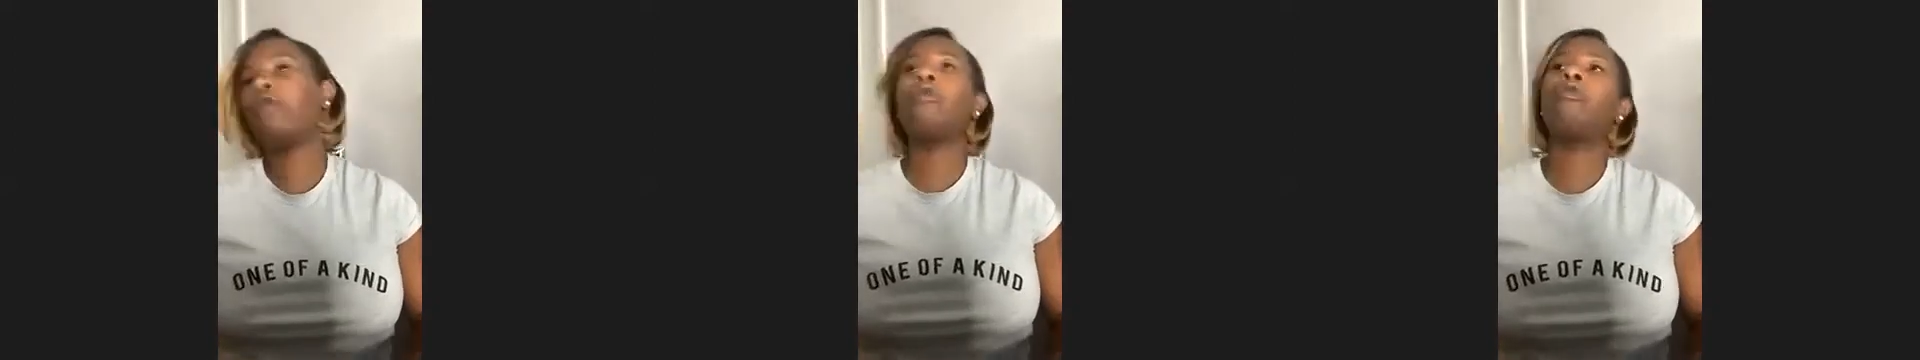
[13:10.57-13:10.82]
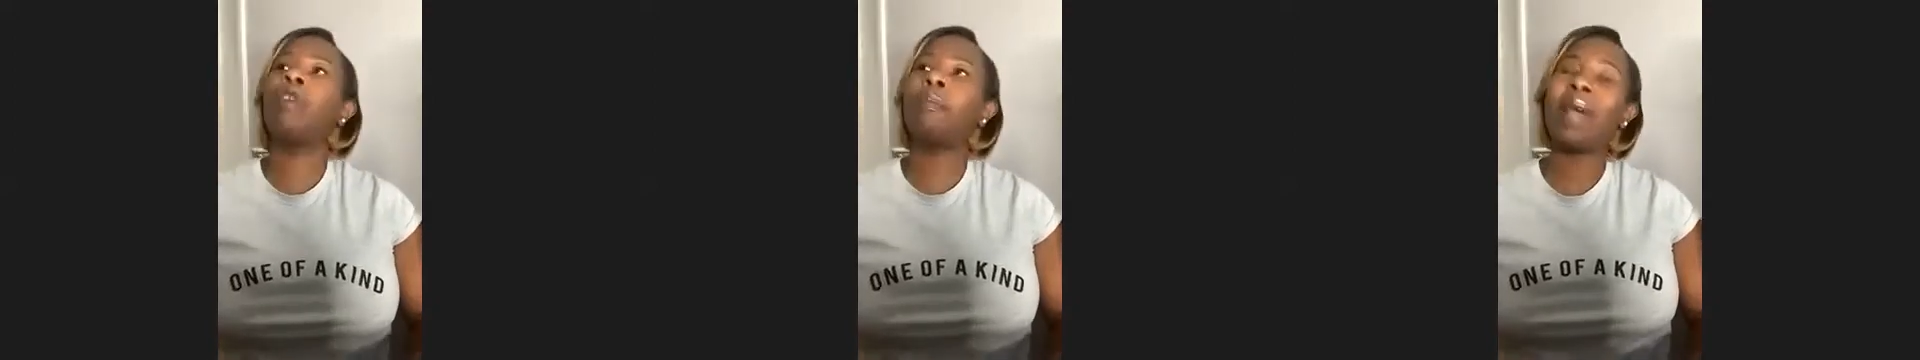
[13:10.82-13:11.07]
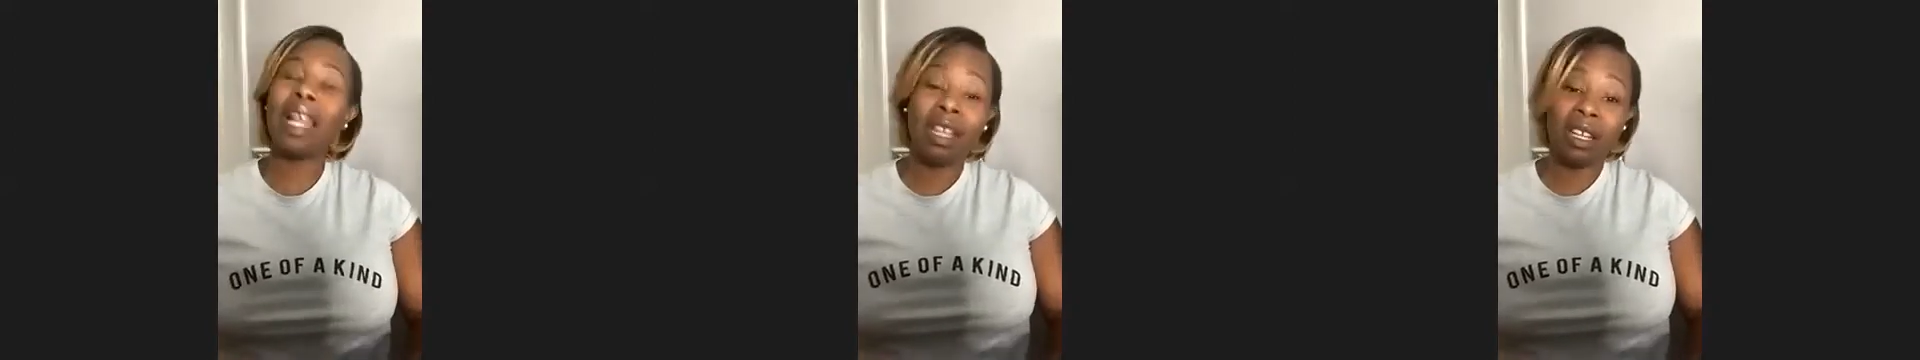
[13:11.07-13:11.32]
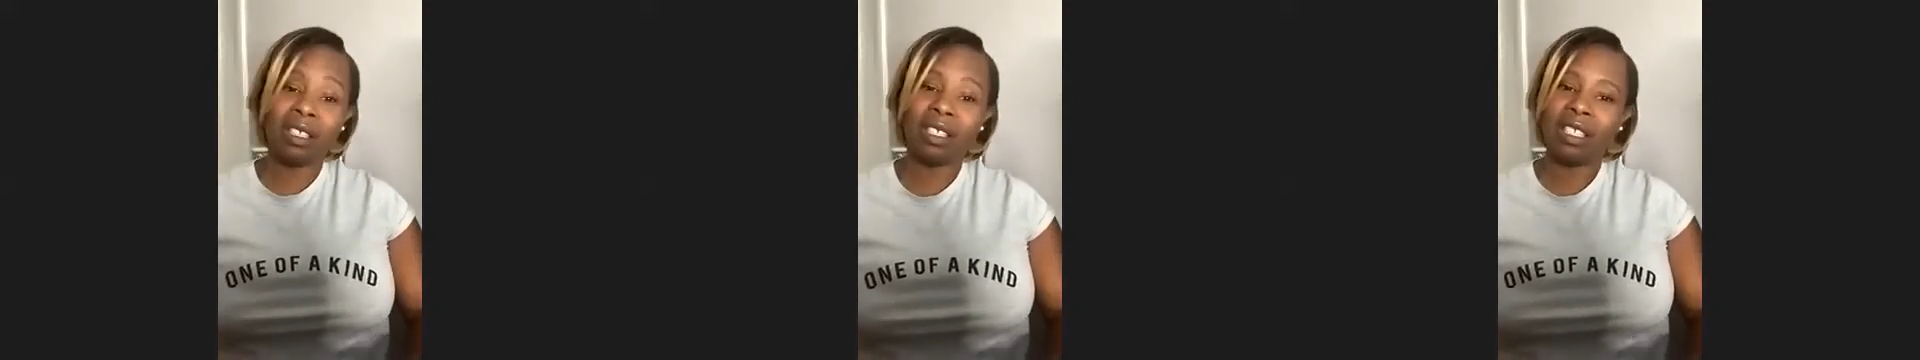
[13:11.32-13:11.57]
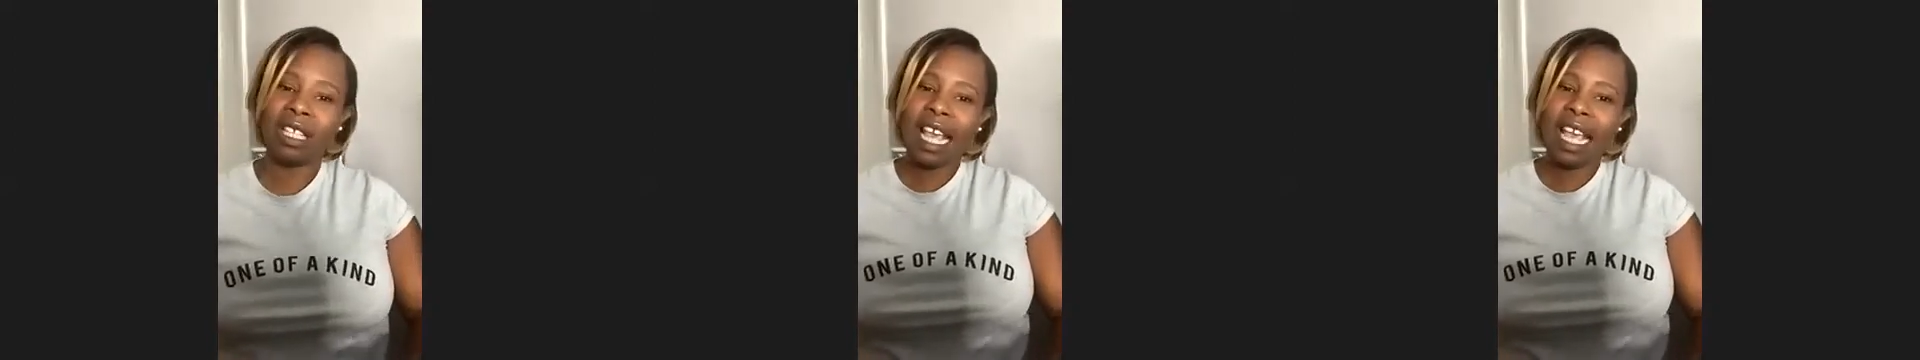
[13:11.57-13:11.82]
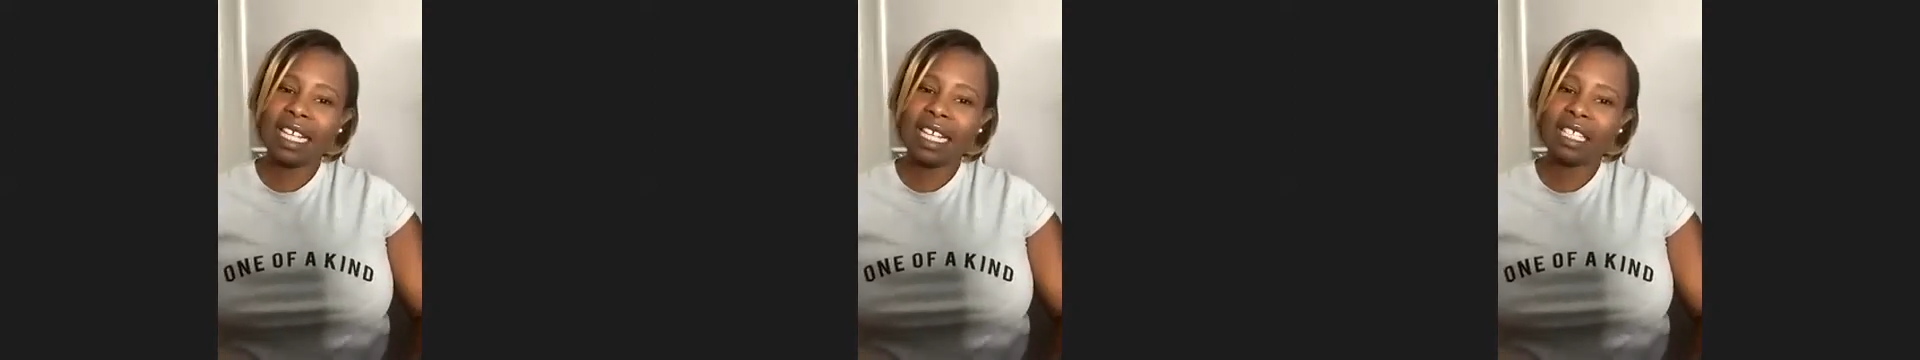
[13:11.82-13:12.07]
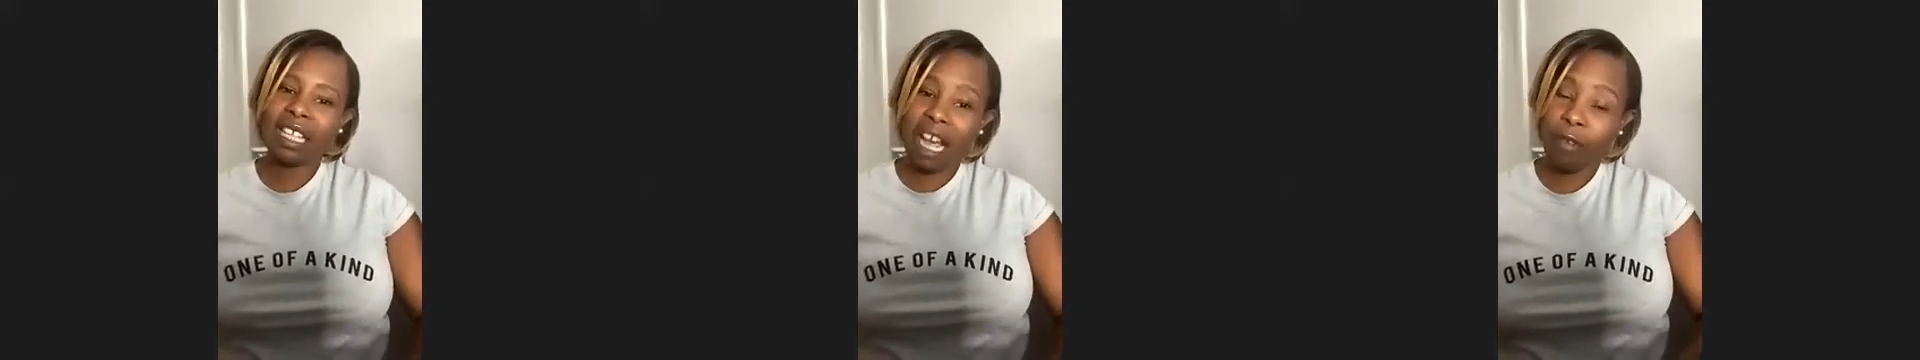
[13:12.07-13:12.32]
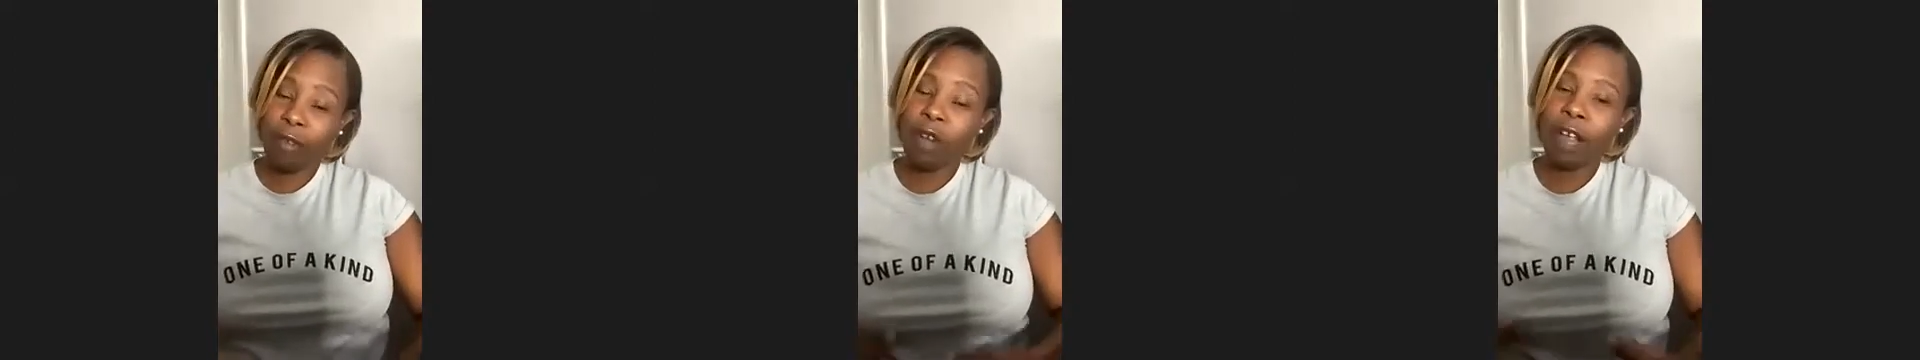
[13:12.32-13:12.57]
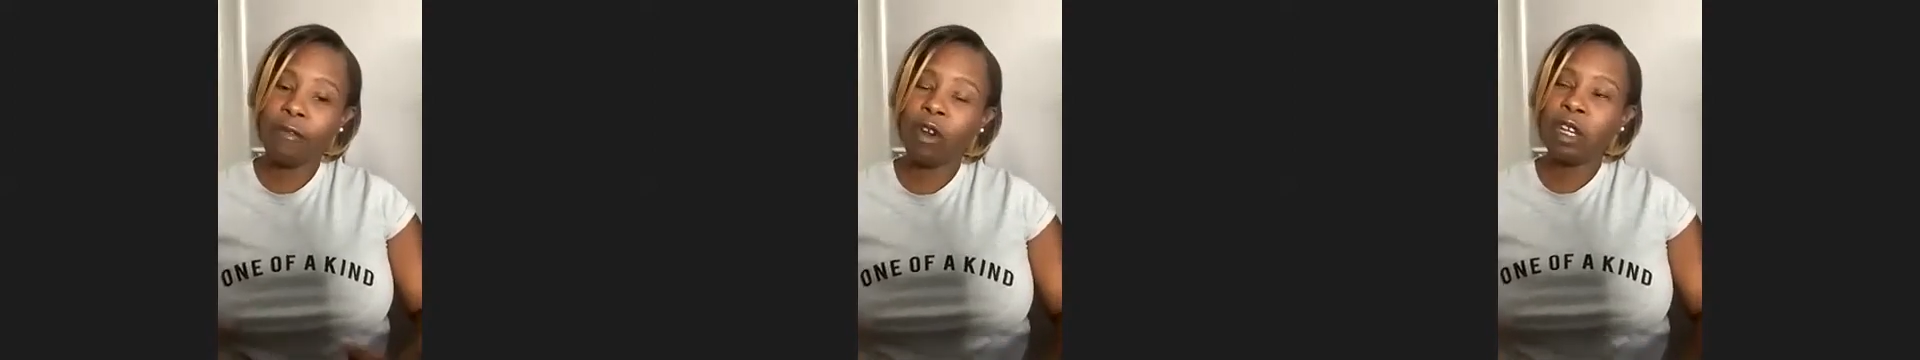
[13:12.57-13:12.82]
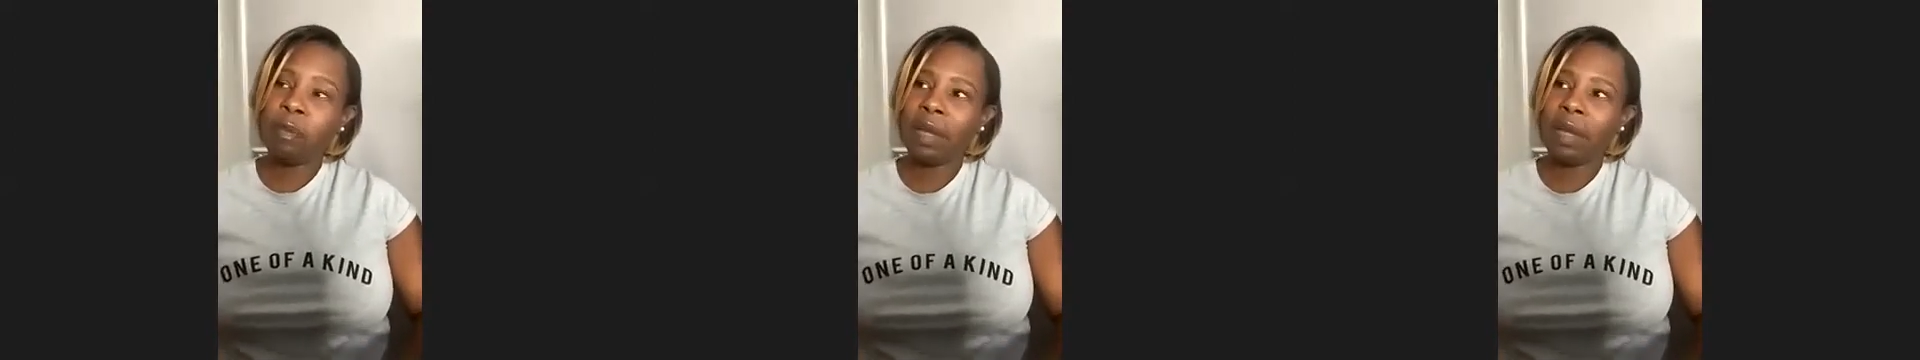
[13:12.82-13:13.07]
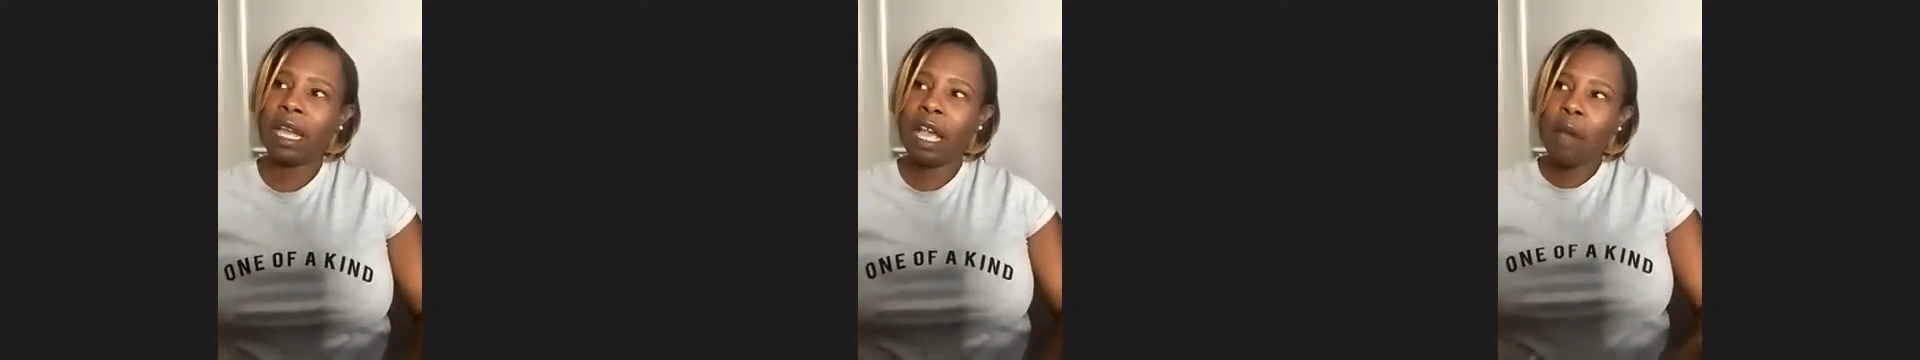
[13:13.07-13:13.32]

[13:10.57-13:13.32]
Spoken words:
rebellious has kind of like followed me.